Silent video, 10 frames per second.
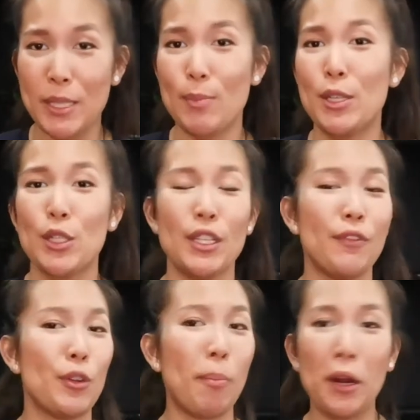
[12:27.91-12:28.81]
especially
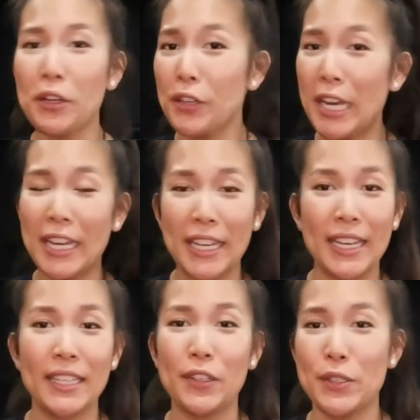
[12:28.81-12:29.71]
if you're partner
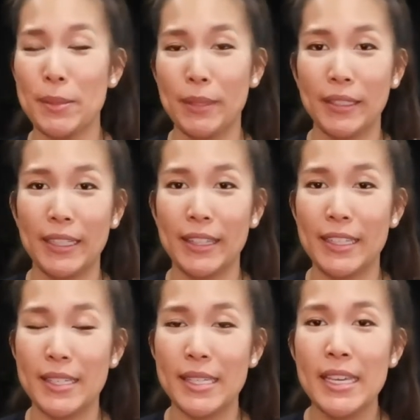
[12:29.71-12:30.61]
kayaking or something like
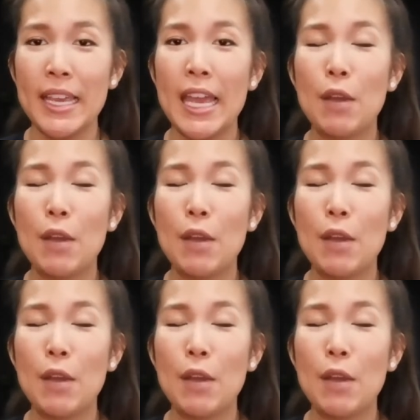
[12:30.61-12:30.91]
this.